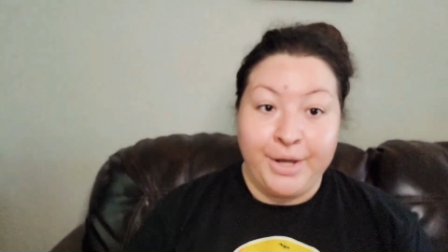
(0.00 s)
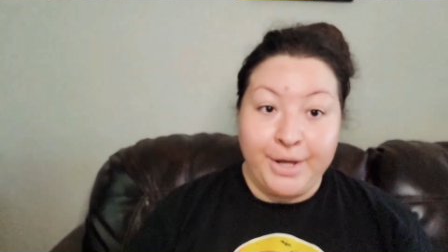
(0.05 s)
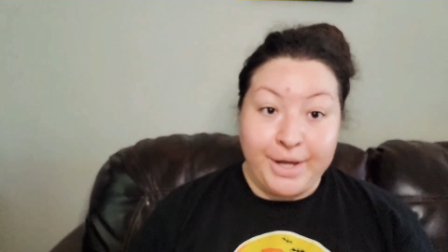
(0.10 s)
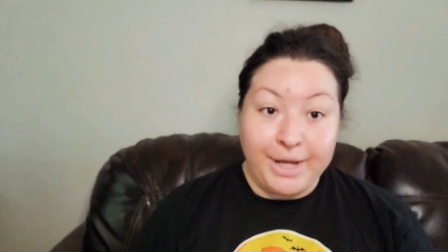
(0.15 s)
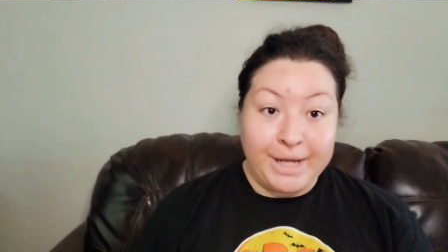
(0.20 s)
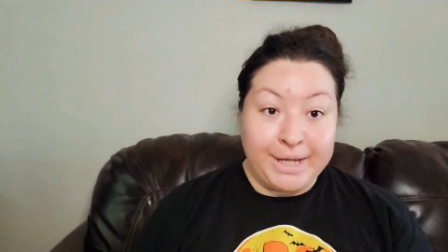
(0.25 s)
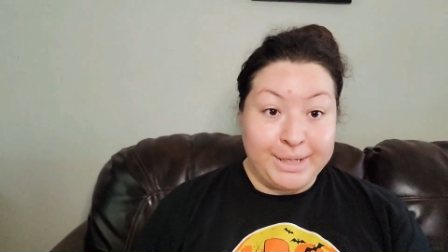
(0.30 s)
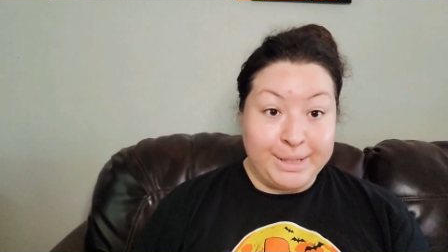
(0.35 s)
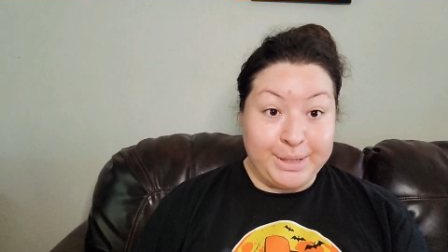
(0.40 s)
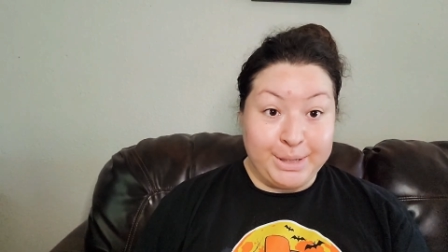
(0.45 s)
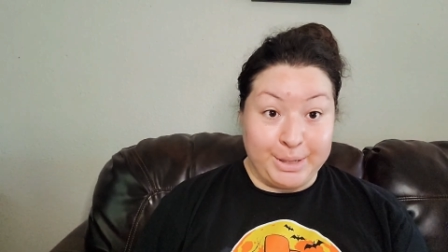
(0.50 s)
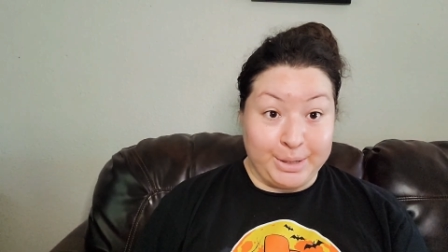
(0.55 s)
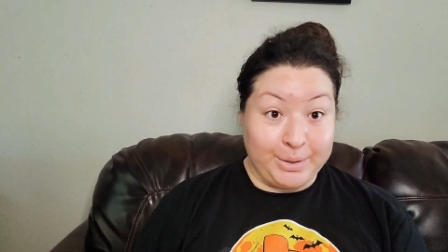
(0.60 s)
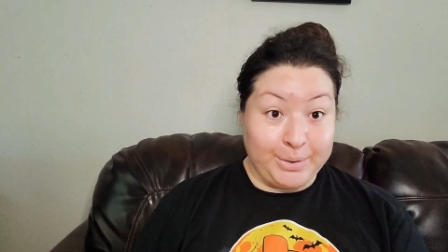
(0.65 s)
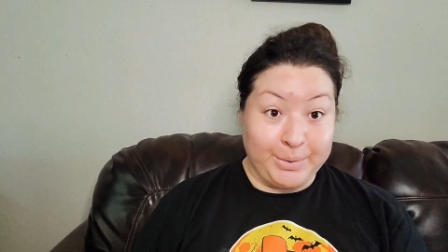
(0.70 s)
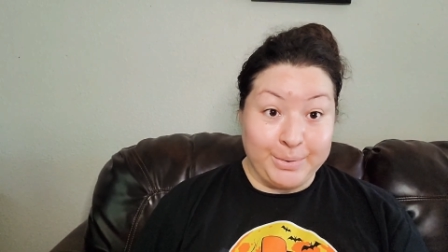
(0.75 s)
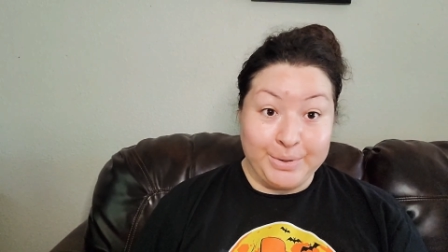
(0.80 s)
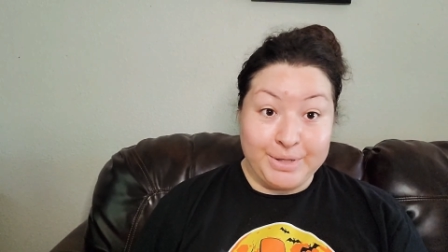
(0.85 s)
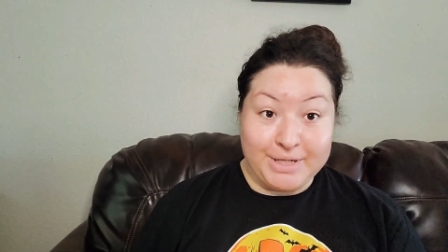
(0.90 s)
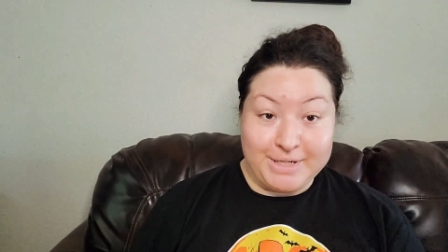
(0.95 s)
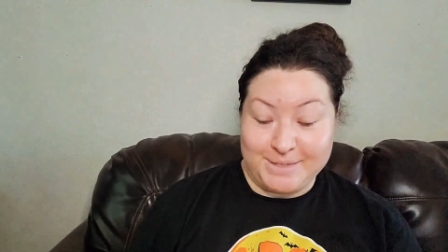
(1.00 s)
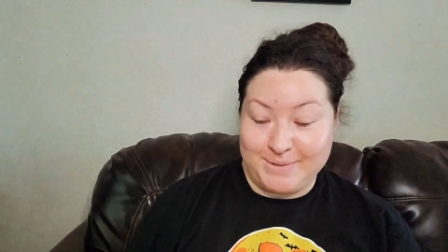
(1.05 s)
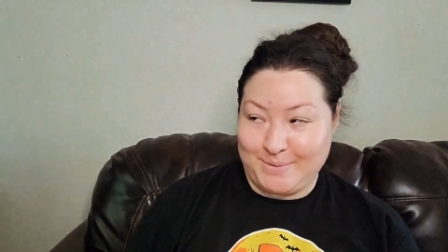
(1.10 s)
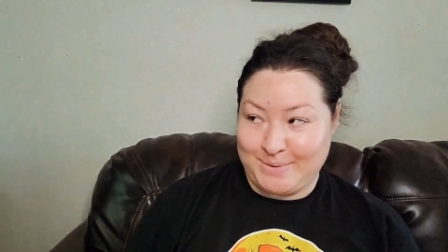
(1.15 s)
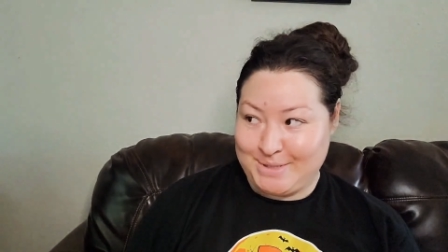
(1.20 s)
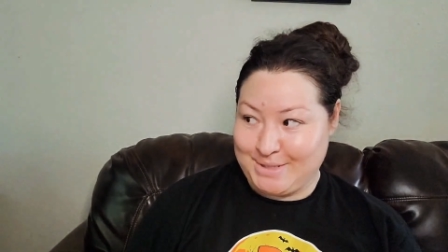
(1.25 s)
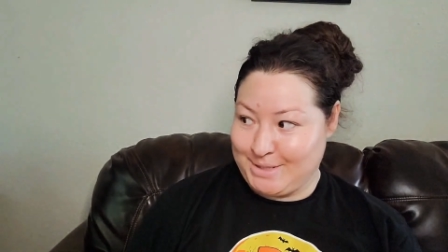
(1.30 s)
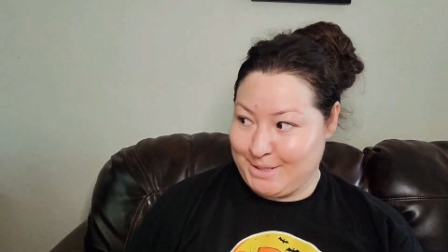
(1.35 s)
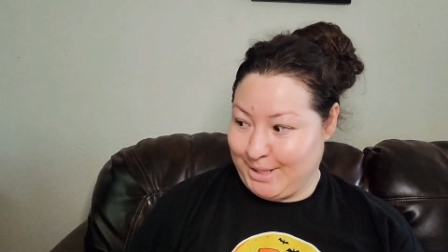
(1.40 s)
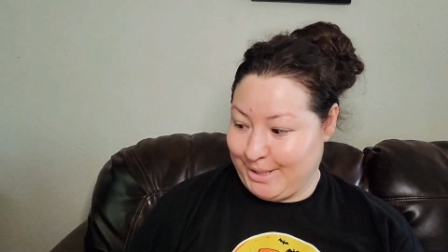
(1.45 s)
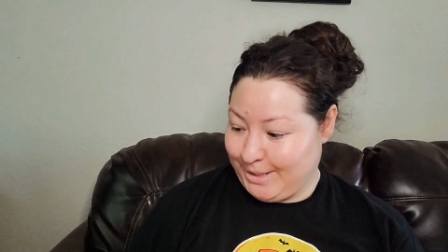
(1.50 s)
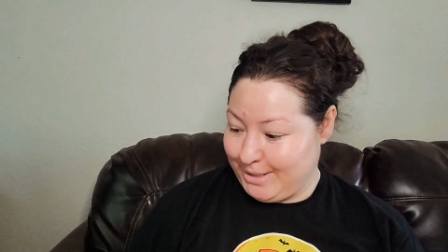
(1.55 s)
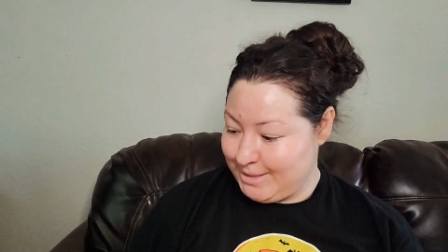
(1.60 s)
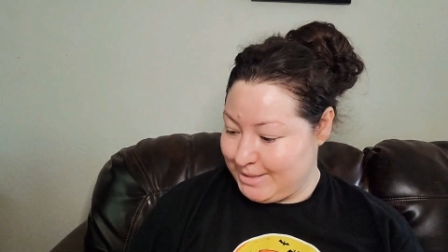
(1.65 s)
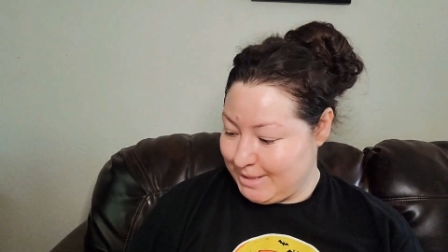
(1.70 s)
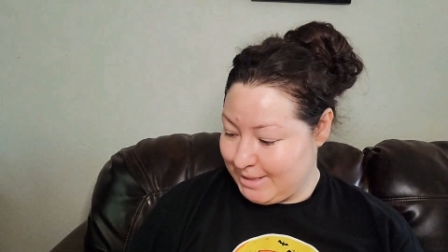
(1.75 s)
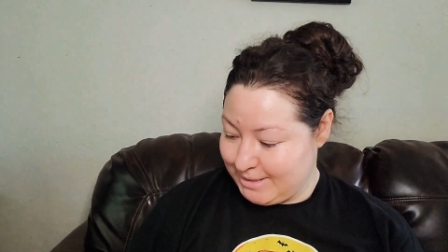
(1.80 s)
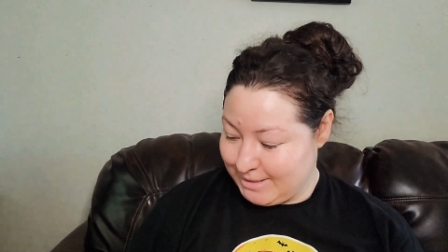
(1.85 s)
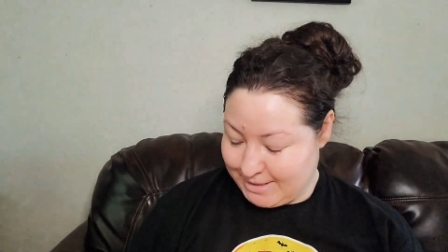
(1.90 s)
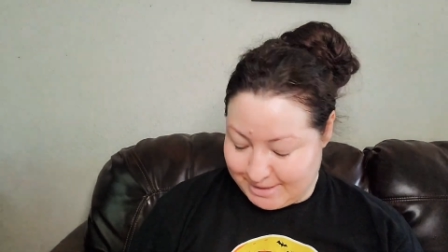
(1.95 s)
And no, this was not
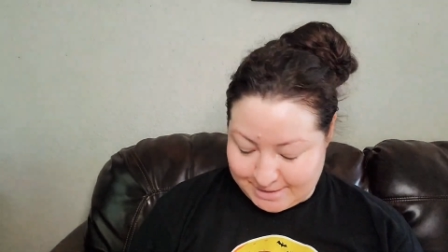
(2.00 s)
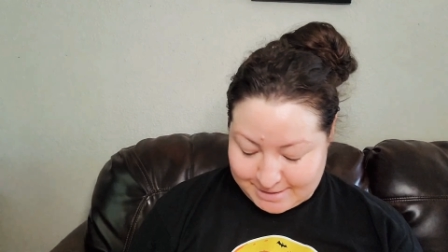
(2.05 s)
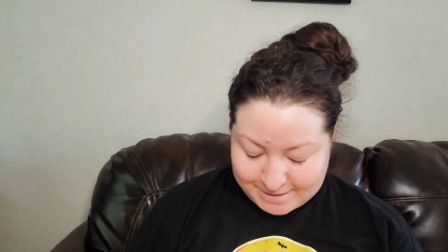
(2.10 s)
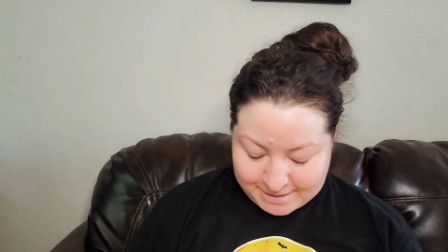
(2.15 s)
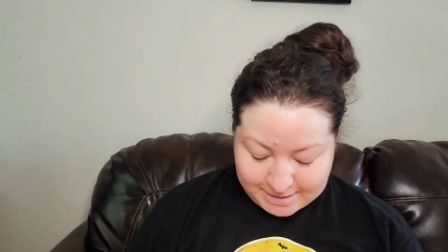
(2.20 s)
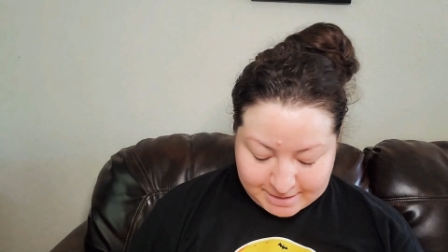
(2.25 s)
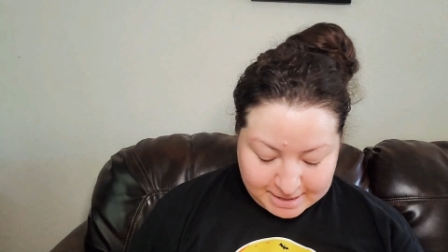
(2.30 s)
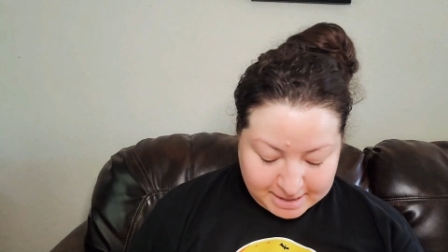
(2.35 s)
intended.